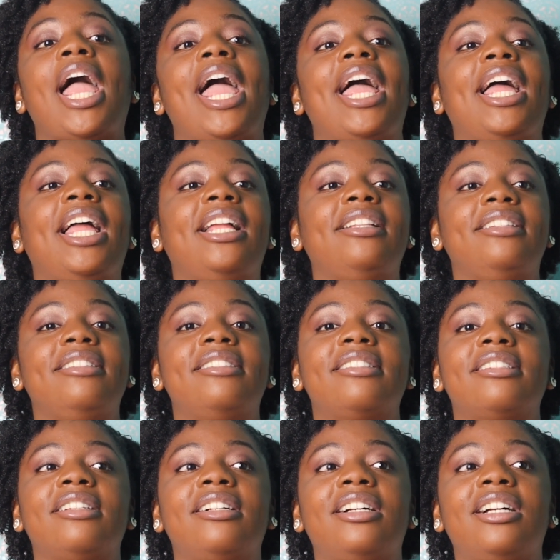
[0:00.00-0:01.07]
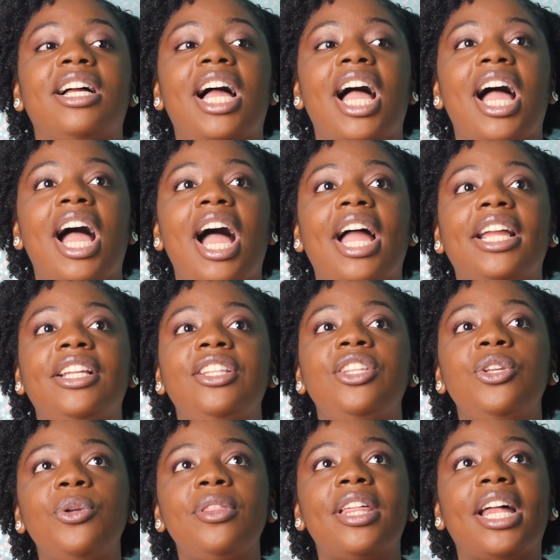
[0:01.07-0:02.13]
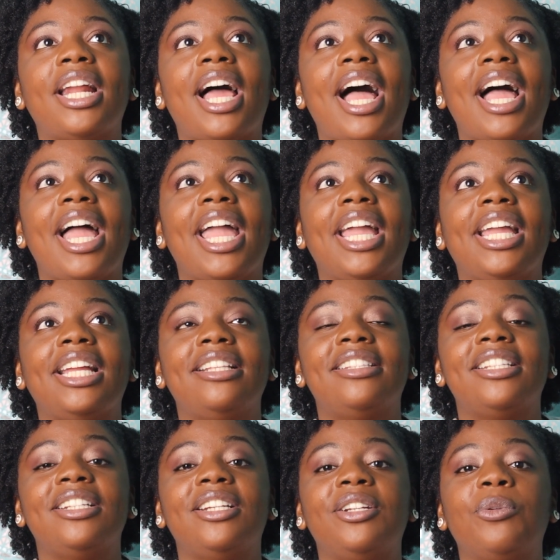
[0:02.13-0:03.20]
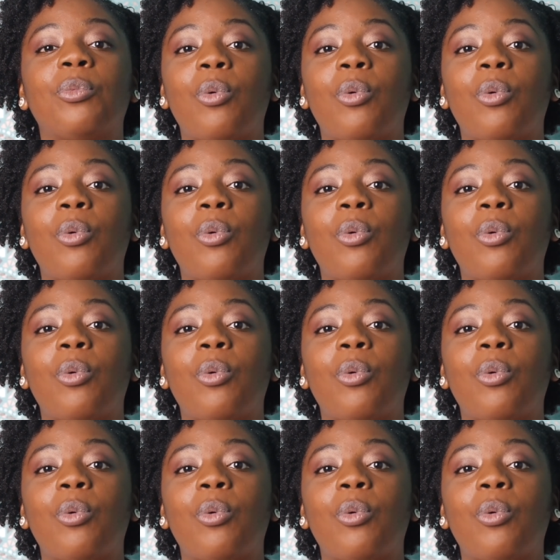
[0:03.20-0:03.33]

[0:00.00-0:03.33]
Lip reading: And I knew that I didn't